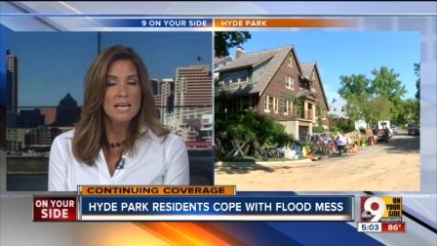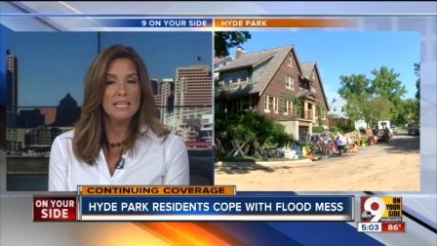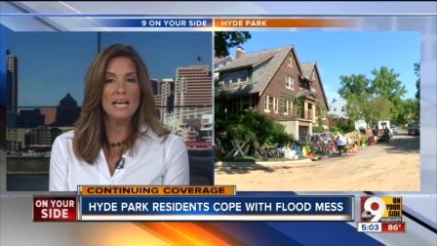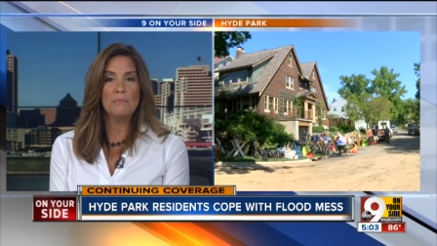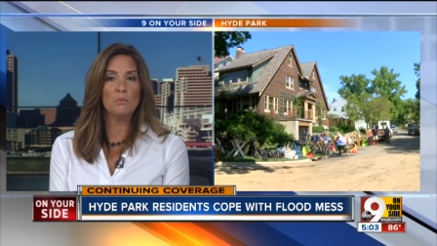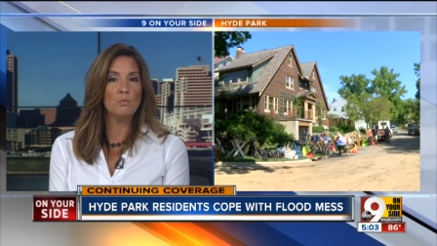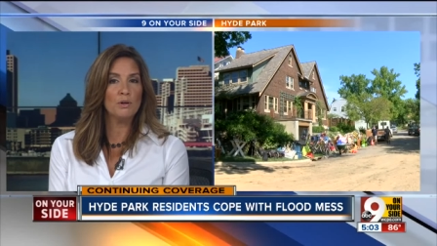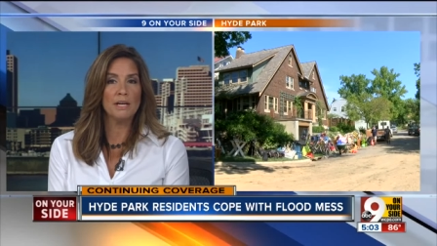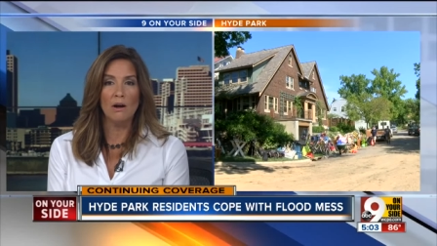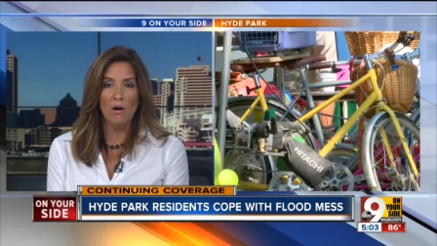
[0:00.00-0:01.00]
They have been
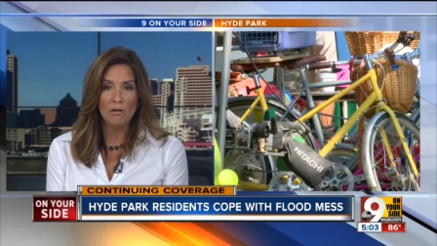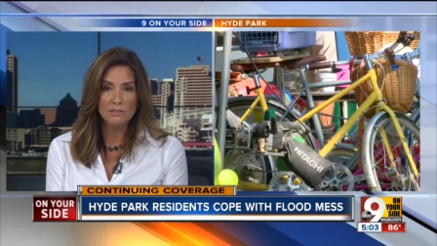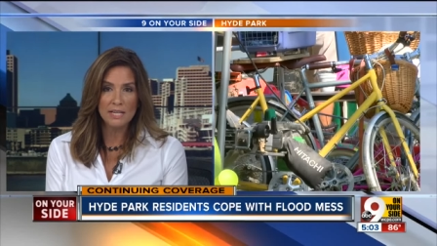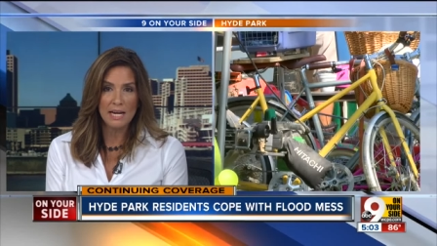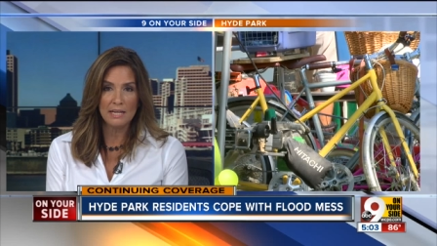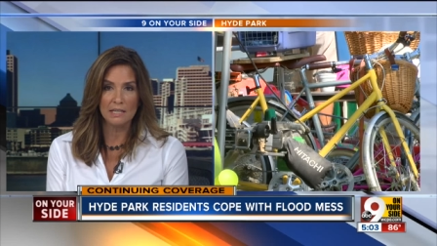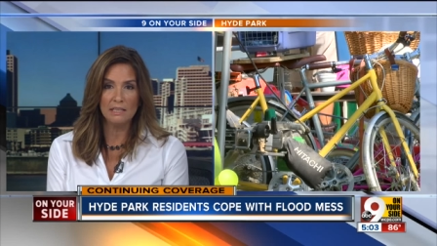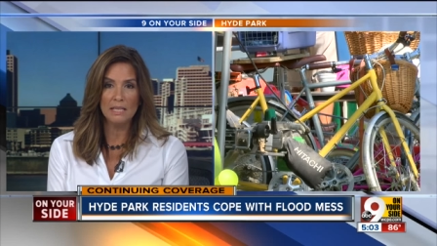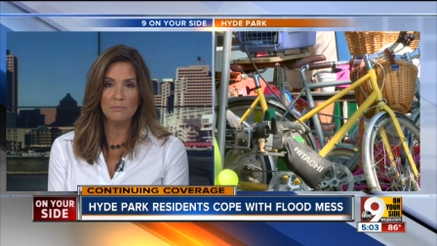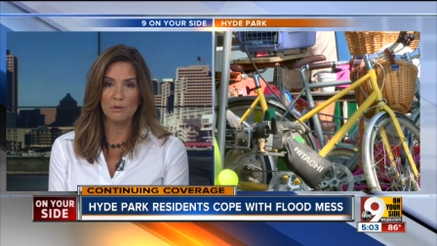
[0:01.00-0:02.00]
working all day to
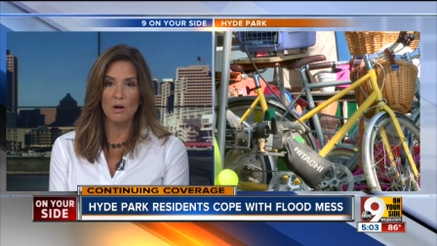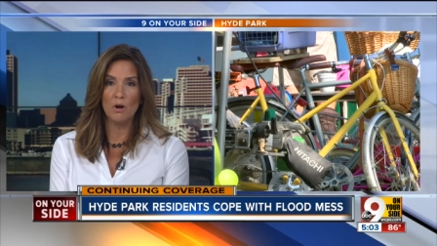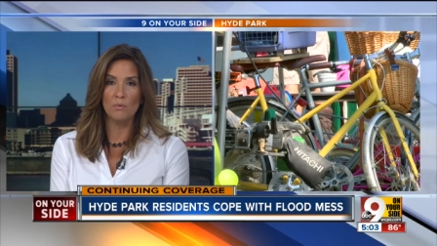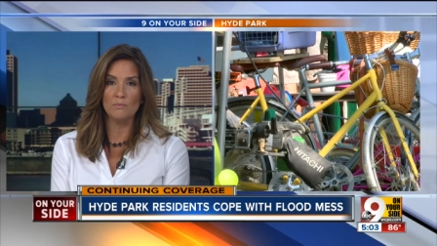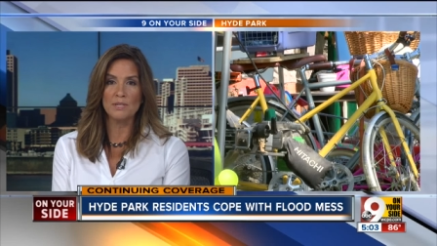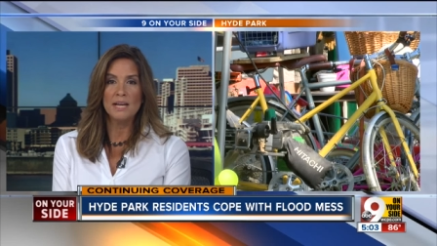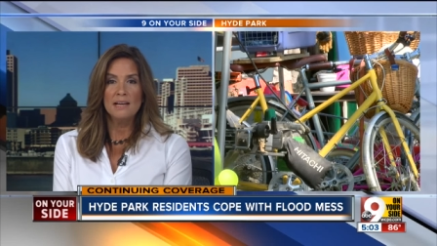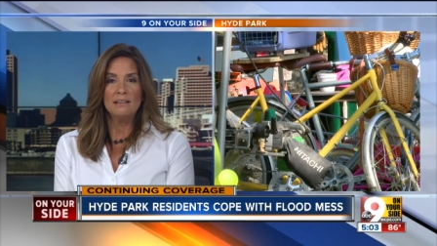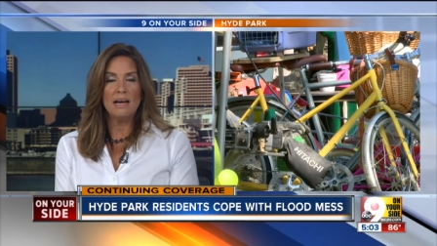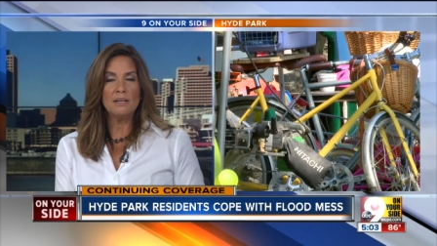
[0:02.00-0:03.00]
clean up their homes.
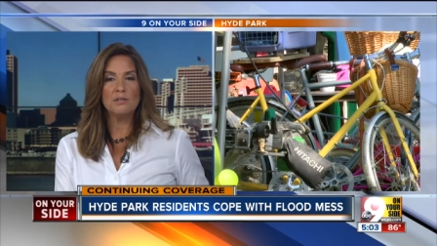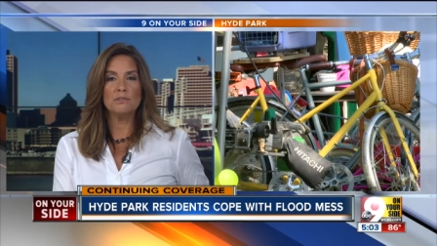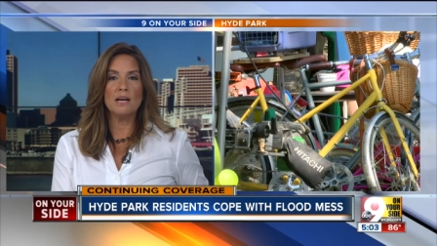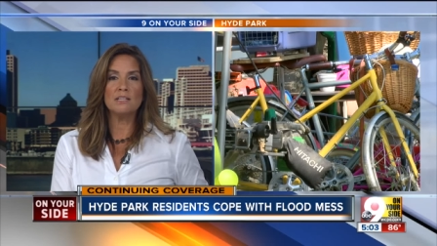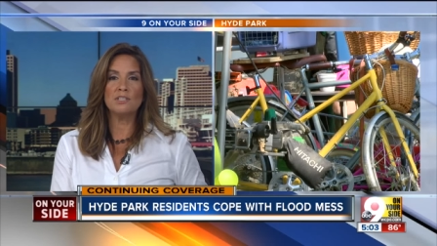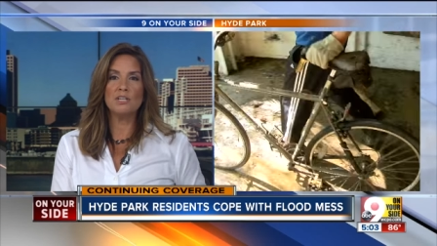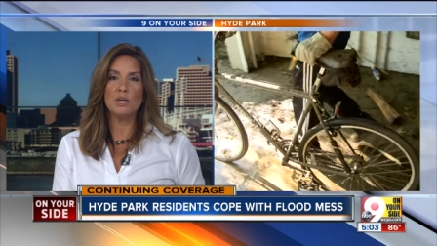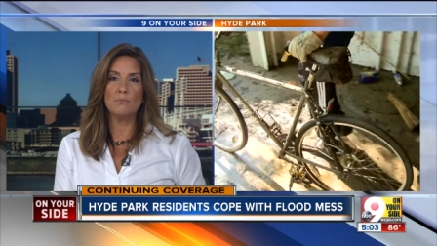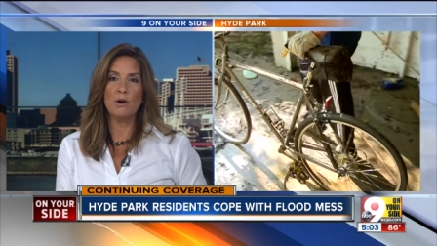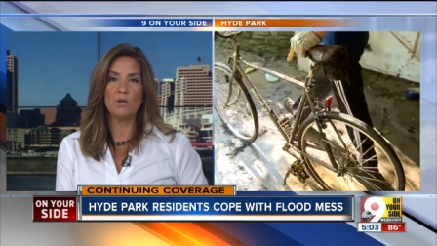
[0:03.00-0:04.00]
Nine on your side's
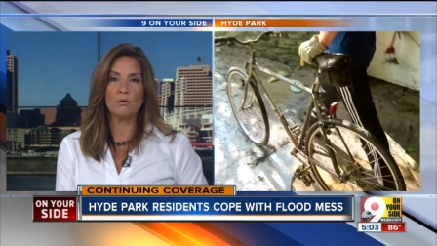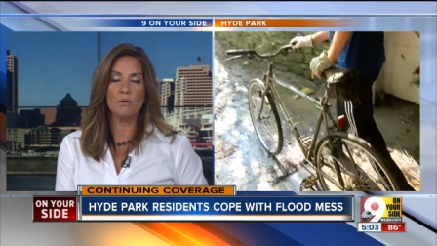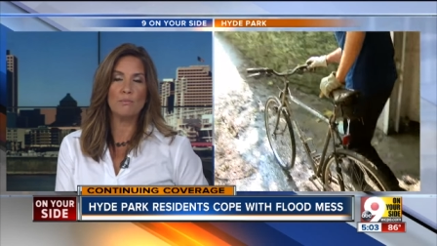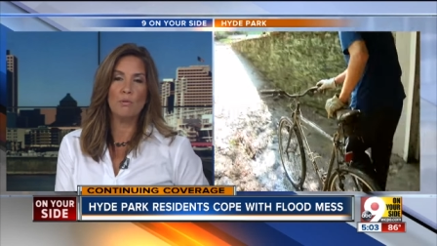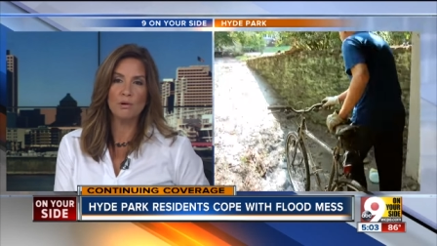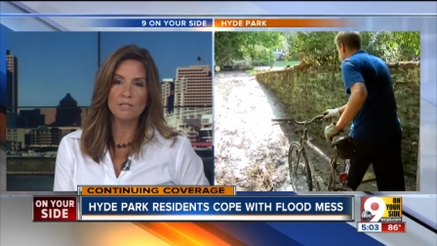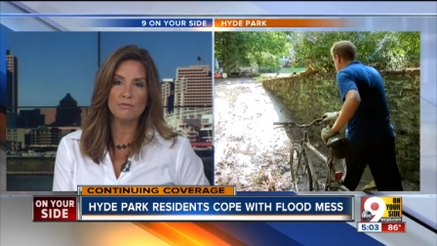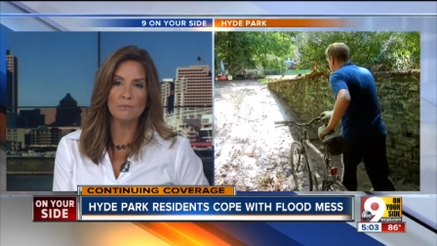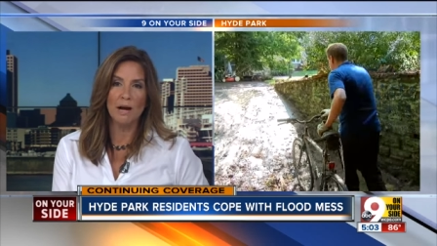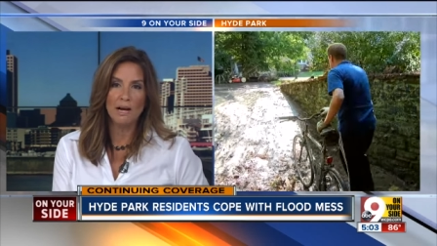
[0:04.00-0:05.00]
TJ Parker reports
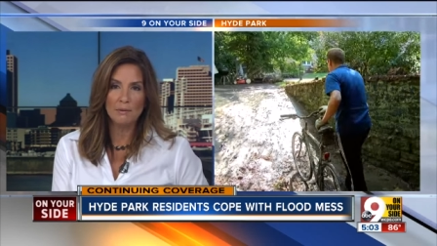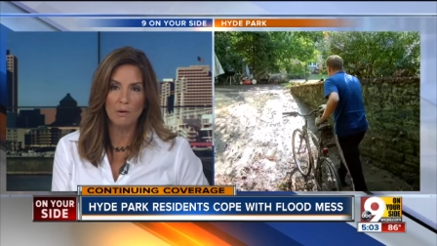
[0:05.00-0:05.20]
from Hyde